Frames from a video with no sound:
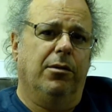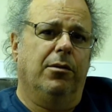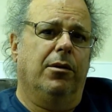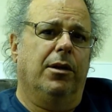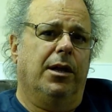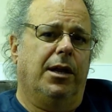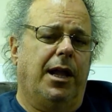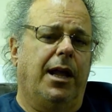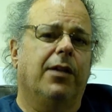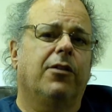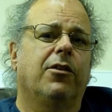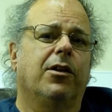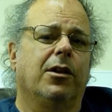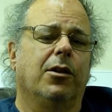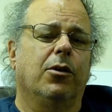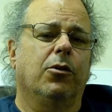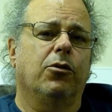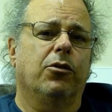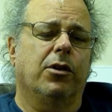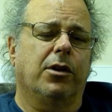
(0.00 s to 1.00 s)
enhancing
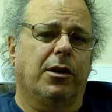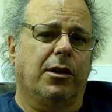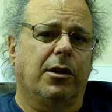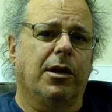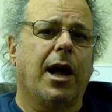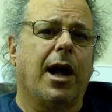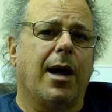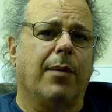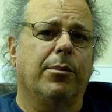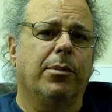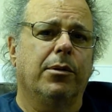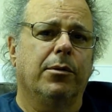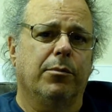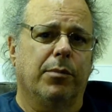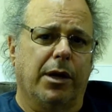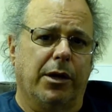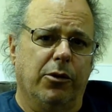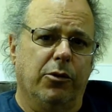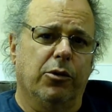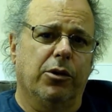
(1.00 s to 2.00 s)
those at the top, by
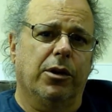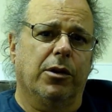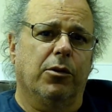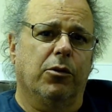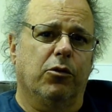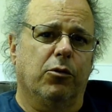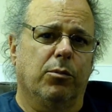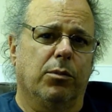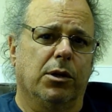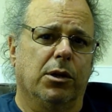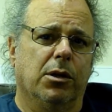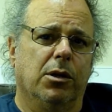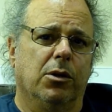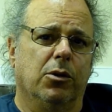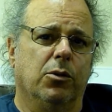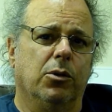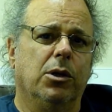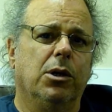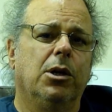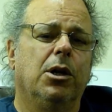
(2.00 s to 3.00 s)
hurting those below,
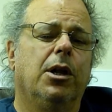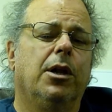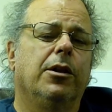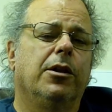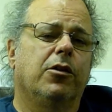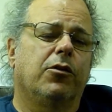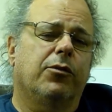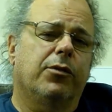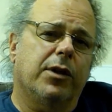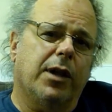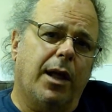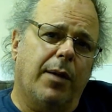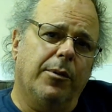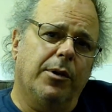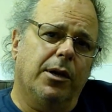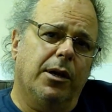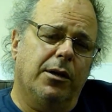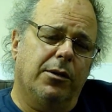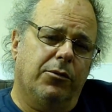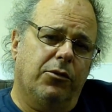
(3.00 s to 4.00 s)
this
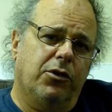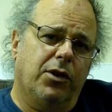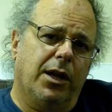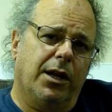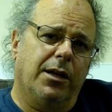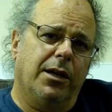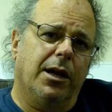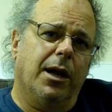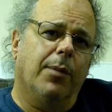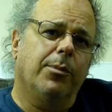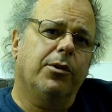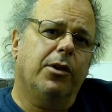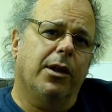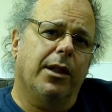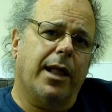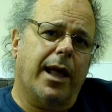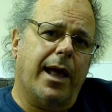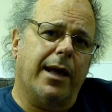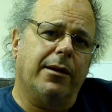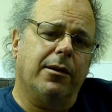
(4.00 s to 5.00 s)
phenomenon of standing up to
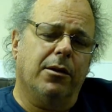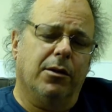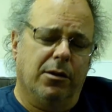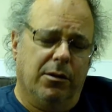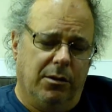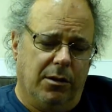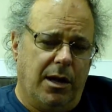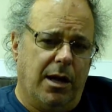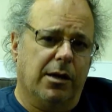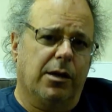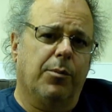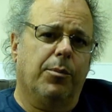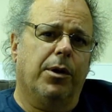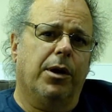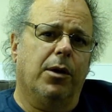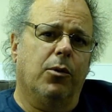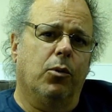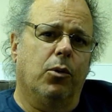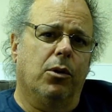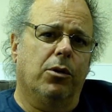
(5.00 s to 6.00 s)
that, Occupy
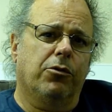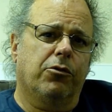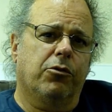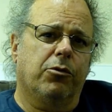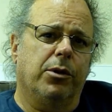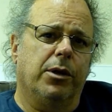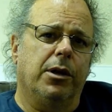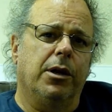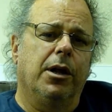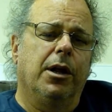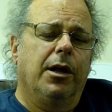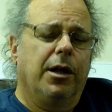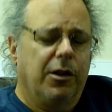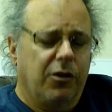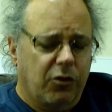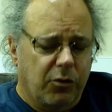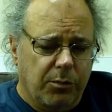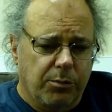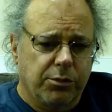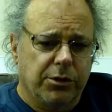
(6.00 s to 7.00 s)
Wall Street, is
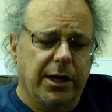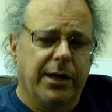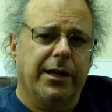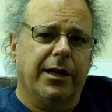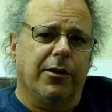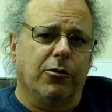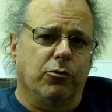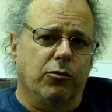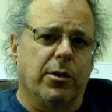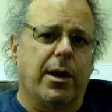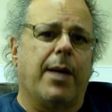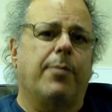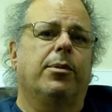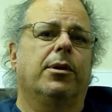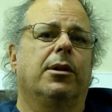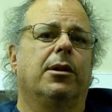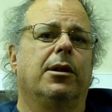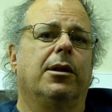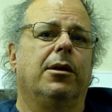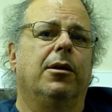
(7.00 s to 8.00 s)
spreading
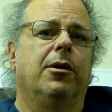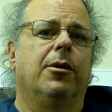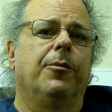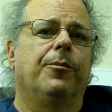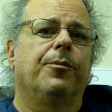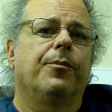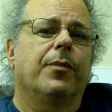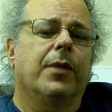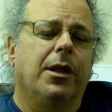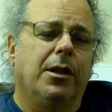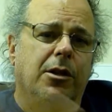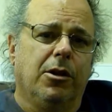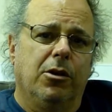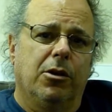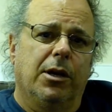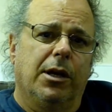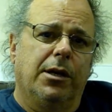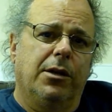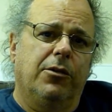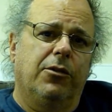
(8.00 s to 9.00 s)
rapidly in the
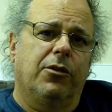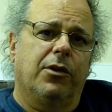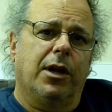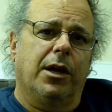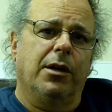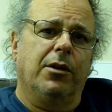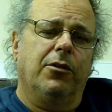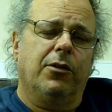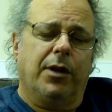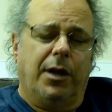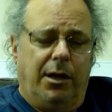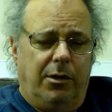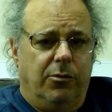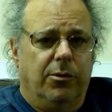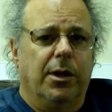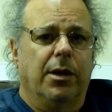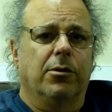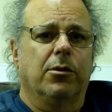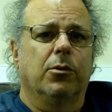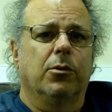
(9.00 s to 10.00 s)
United States and around the